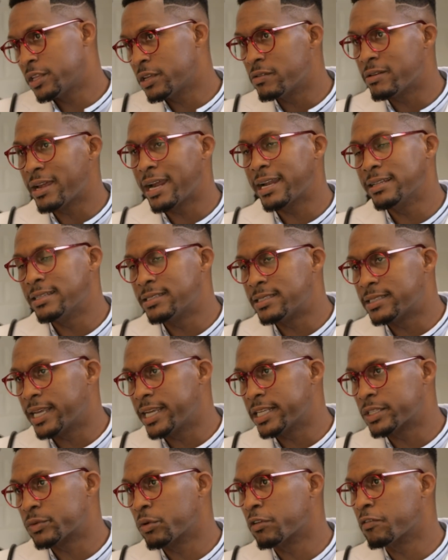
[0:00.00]
the United
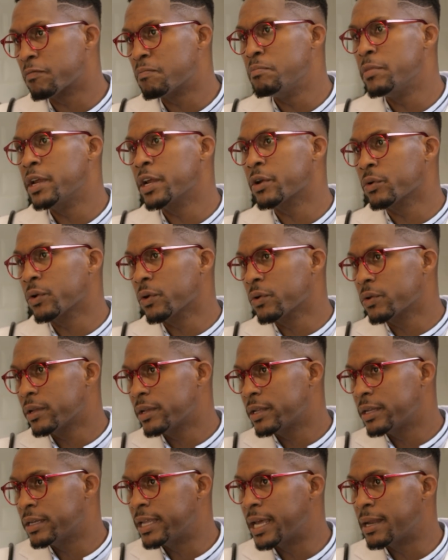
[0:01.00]
States would have
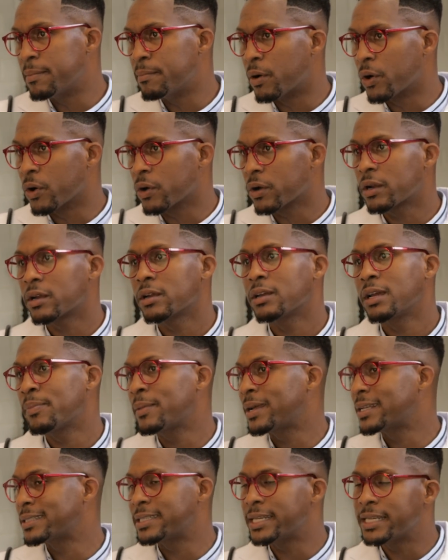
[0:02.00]
mirrored Denmark.
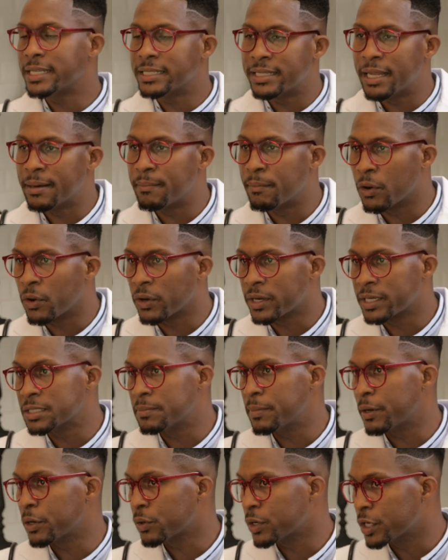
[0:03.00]
I'm not saying Denmark
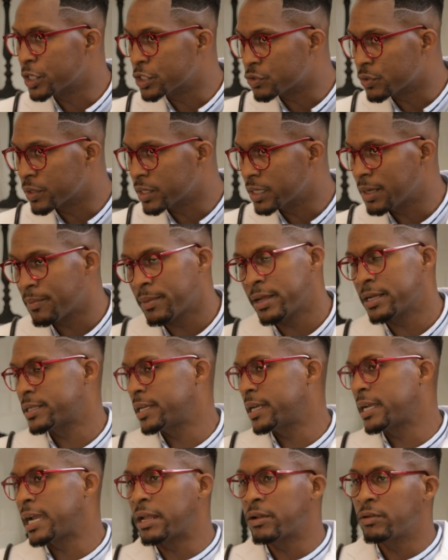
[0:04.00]
is a better country. I'm not
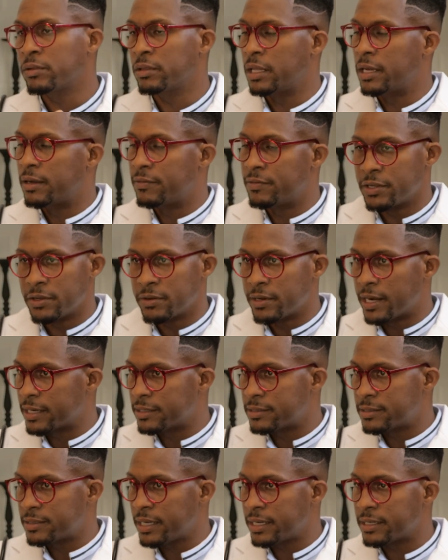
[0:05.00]
saying I don't love the
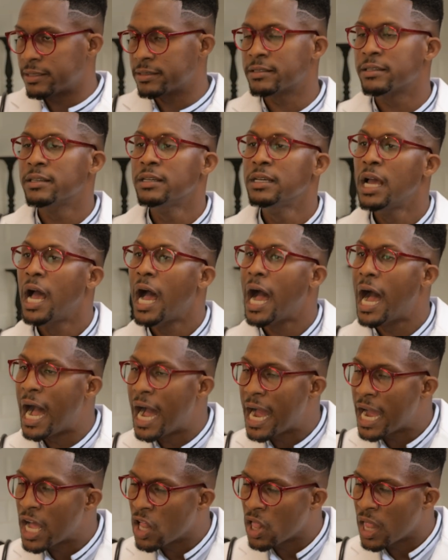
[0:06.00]
United States.
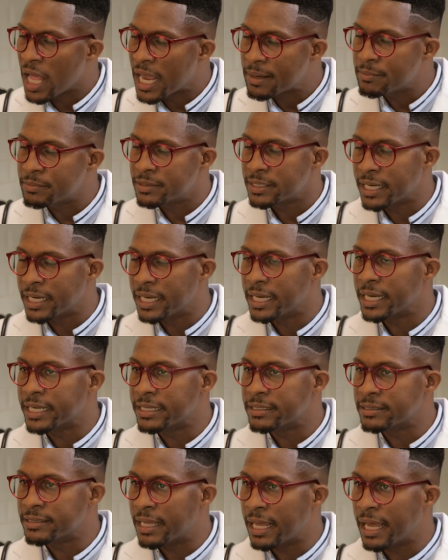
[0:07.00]
All I'm
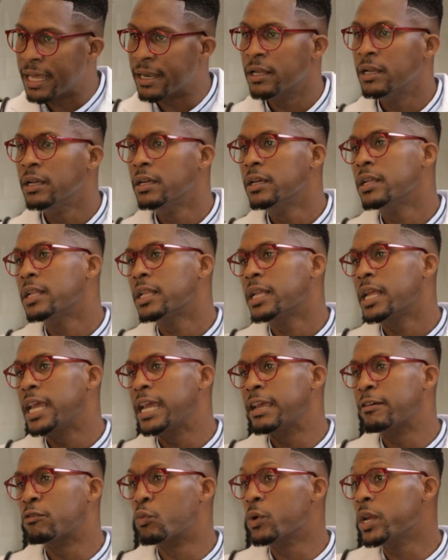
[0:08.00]
saying is that
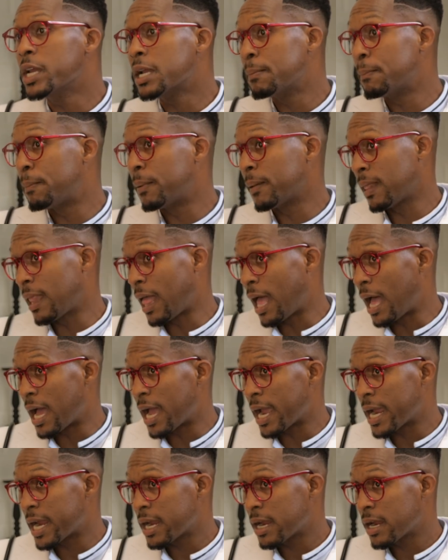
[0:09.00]
if we
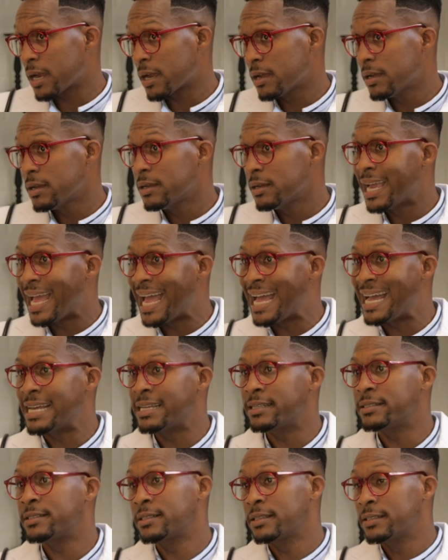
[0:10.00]
comply
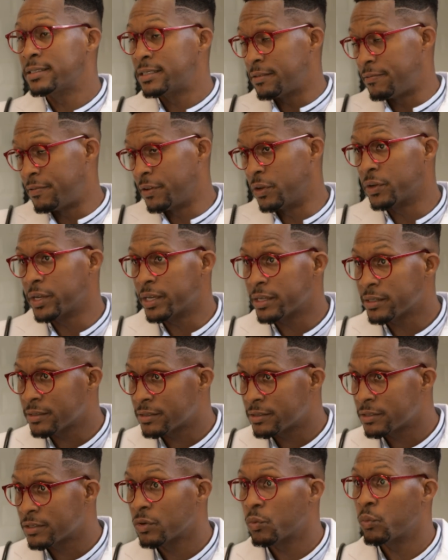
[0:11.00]
as
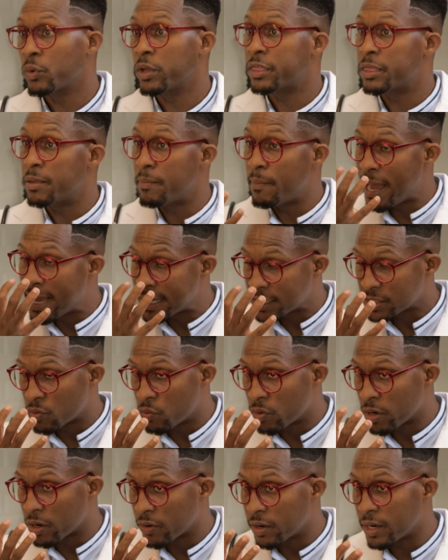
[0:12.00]
civilians with the
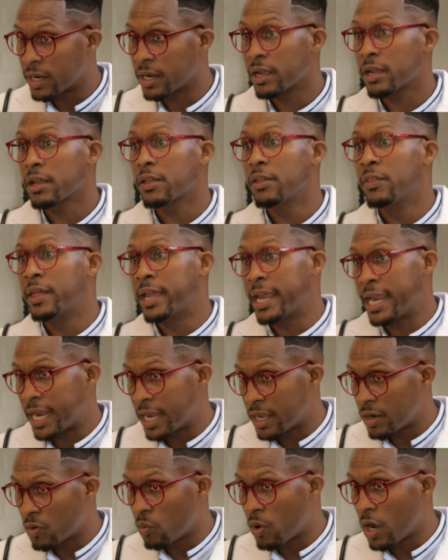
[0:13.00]
mask wearing, the
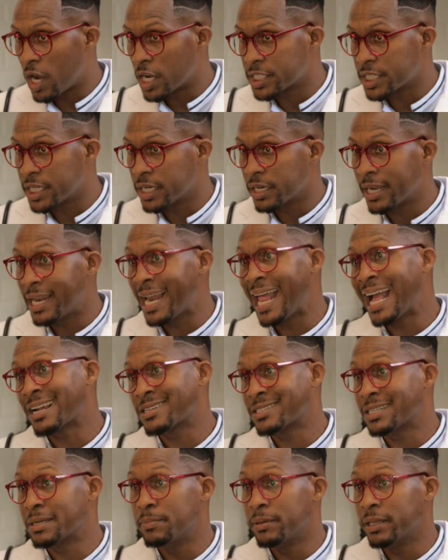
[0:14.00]
hand washing, and
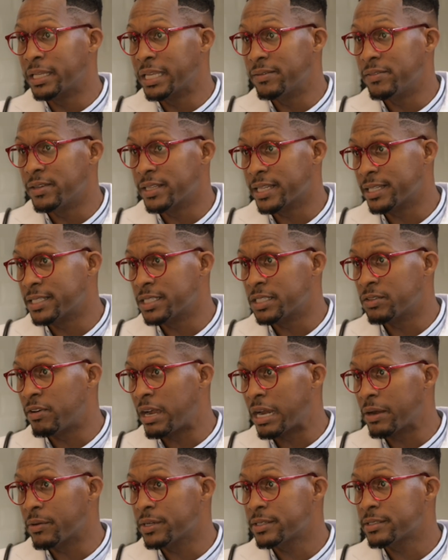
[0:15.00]
actually believing that this
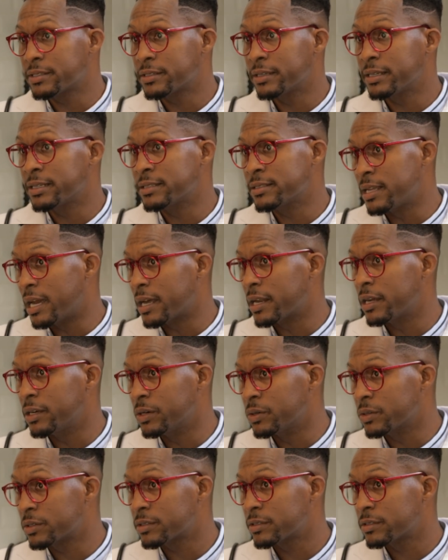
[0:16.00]
virus is not
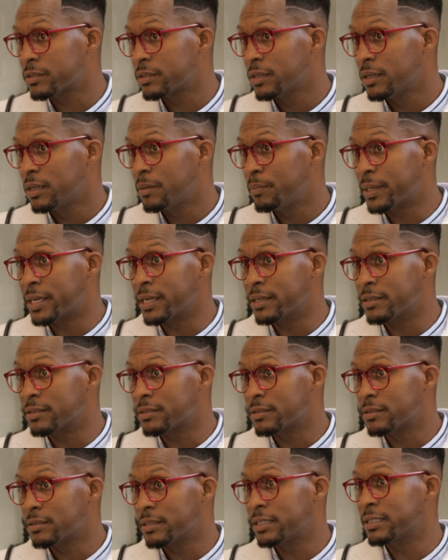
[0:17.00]
a hoax,
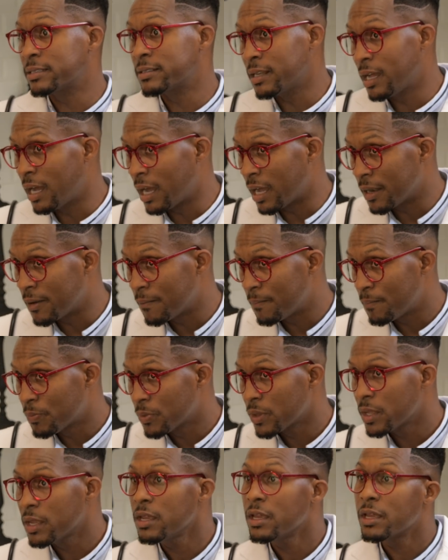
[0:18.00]
because it's not,
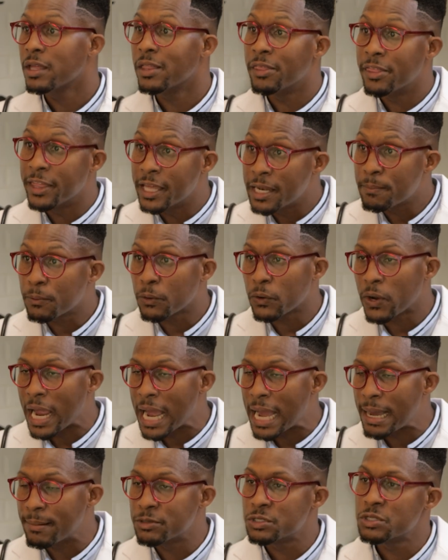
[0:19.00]
then
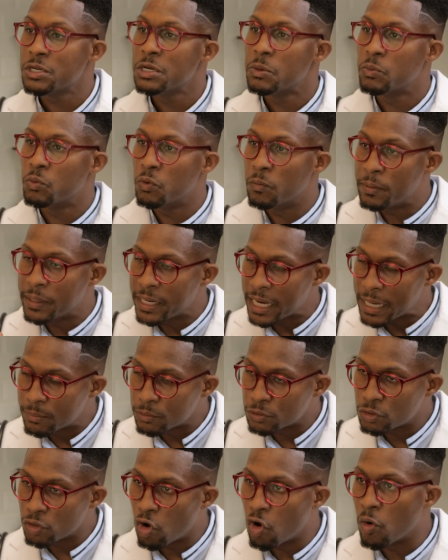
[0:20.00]
perhaps we'll be
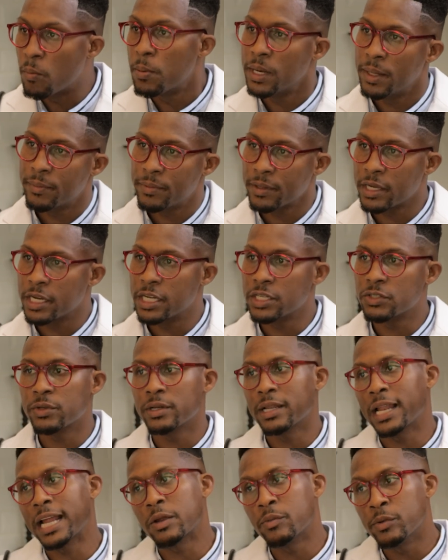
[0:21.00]
able to open up the
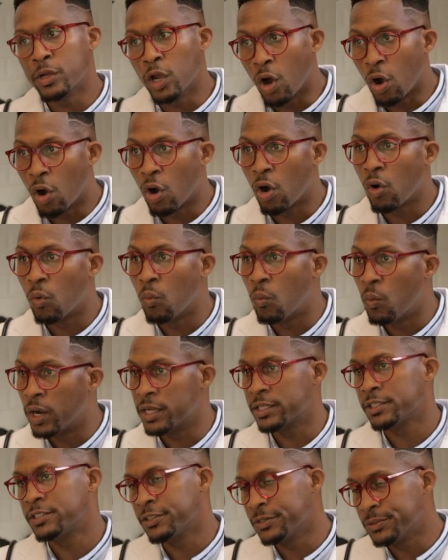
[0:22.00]
country like we all
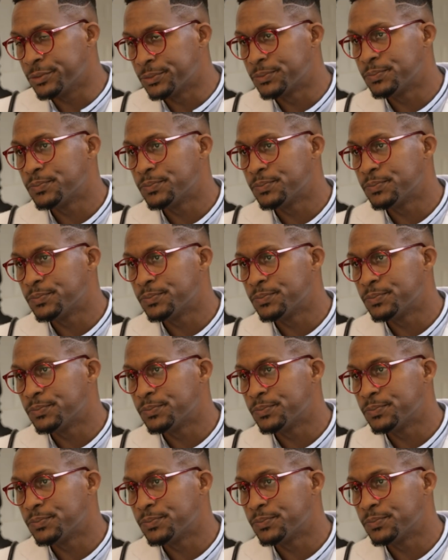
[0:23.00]
want to.